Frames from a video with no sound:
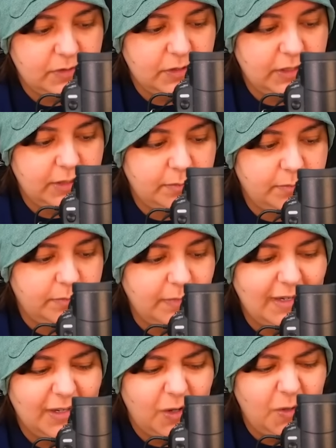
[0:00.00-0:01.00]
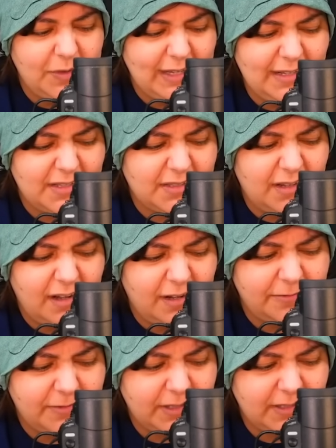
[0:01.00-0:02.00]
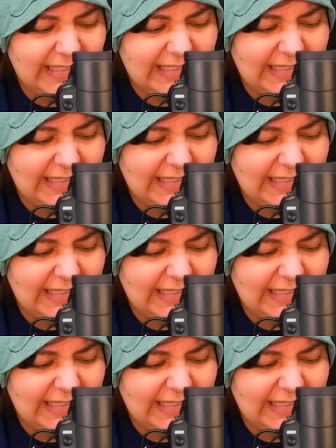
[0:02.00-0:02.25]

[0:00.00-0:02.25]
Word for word: So you could, oh, that is soft.